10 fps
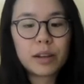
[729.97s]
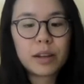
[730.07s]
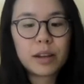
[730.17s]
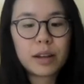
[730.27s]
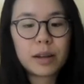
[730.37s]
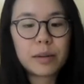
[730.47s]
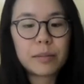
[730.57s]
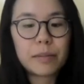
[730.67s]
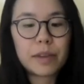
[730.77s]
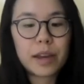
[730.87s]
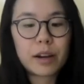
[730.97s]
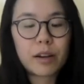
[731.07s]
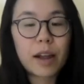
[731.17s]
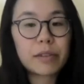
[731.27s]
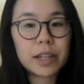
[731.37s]
that are
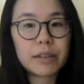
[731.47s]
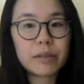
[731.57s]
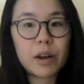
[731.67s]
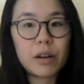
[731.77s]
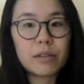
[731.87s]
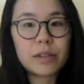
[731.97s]
heavily involved.